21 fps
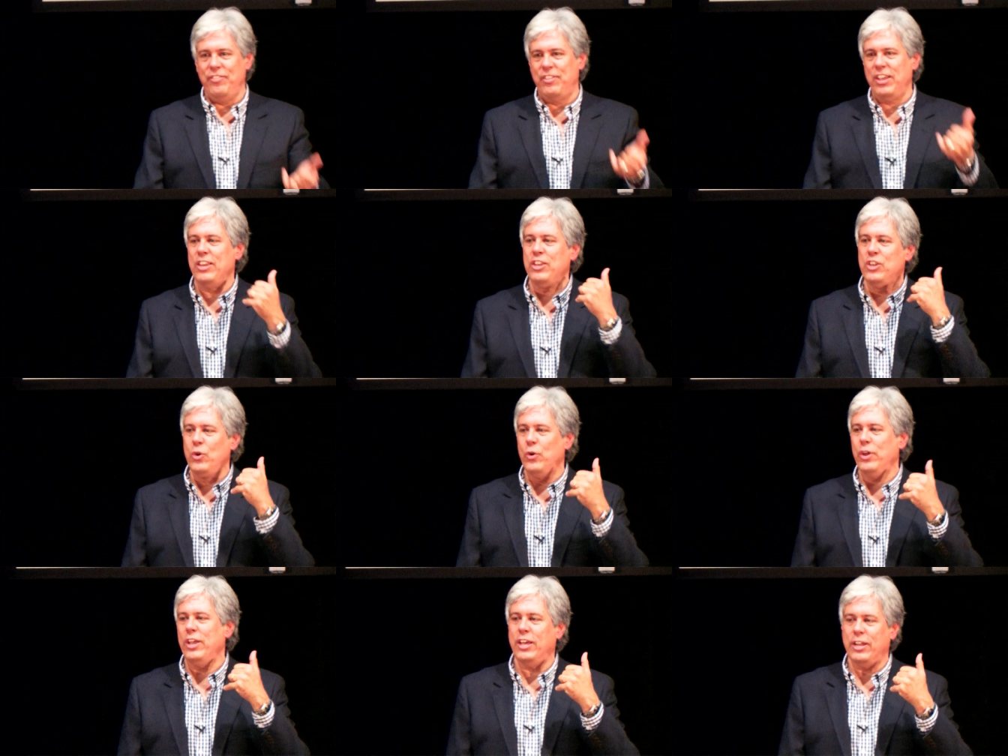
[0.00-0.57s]
then
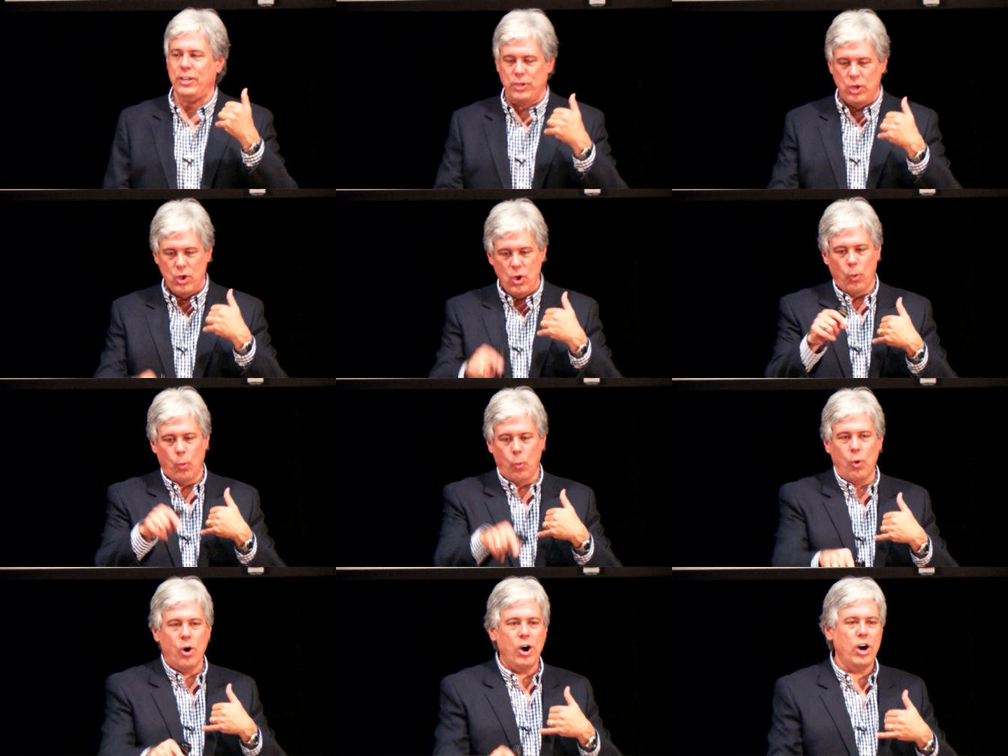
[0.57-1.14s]
you hit
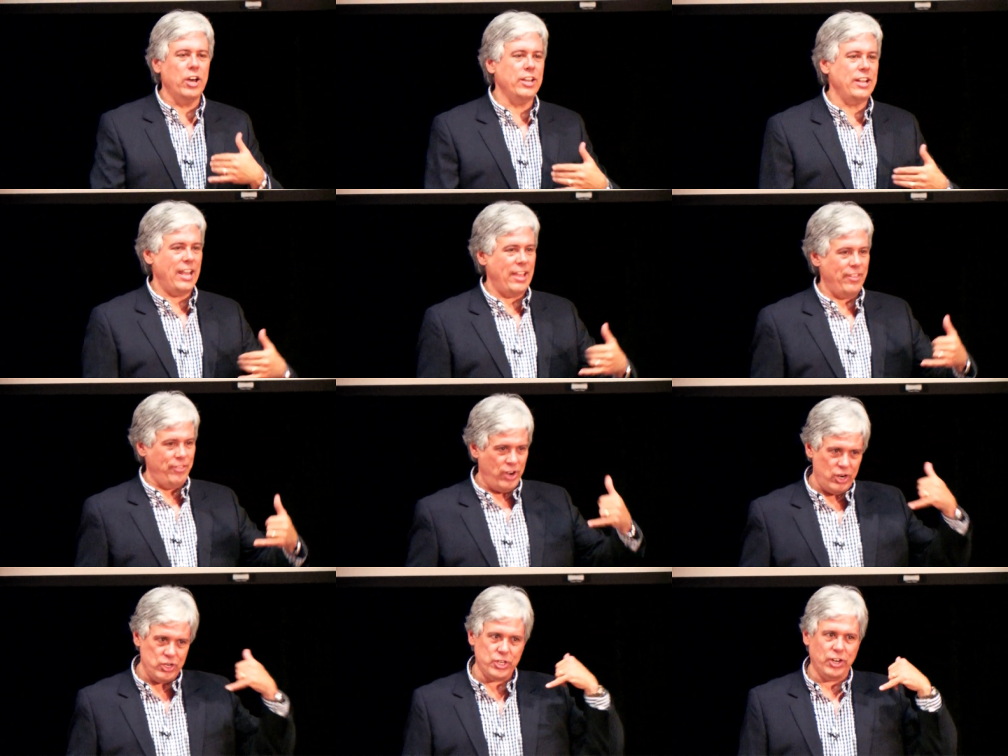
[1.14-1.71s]
1
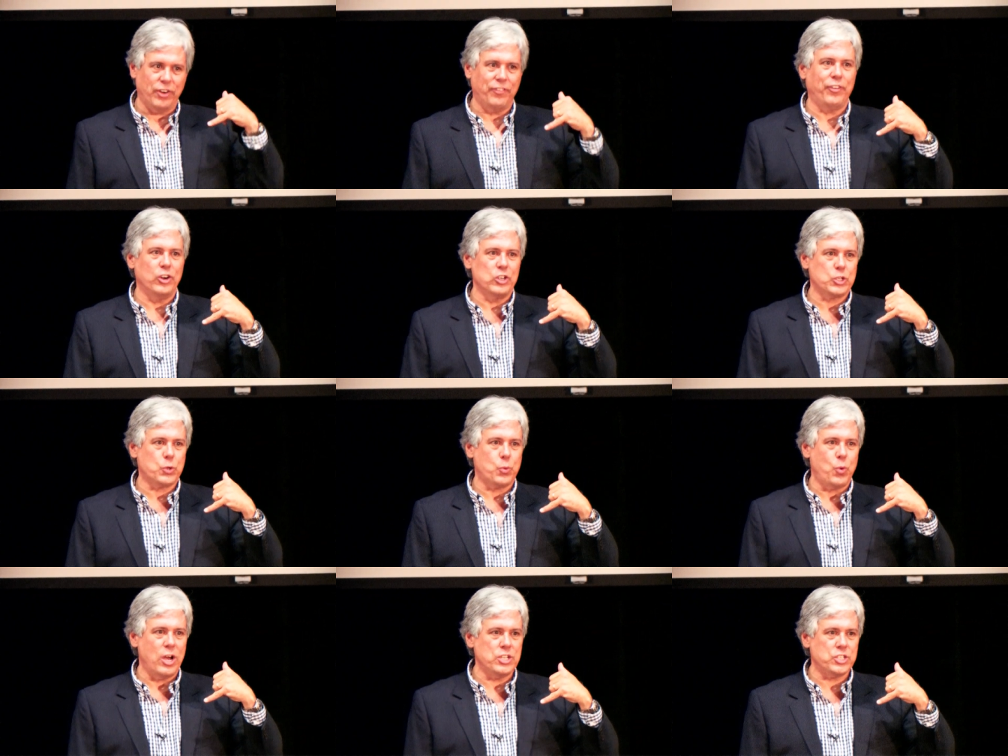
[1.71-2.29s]
and there's your
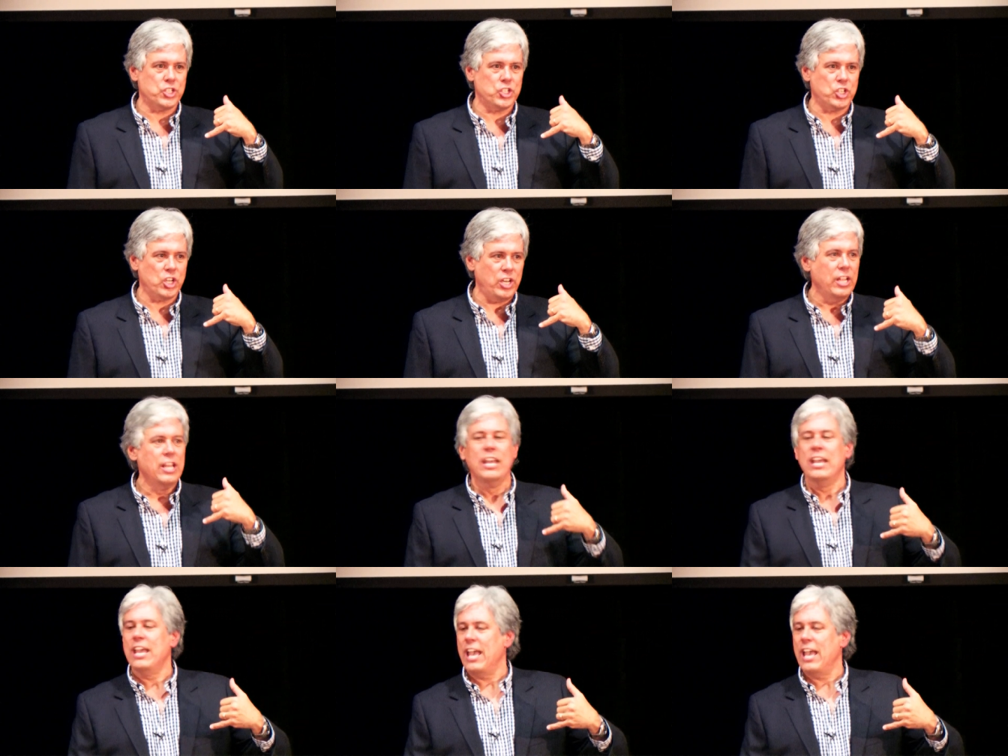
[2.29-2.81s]
first question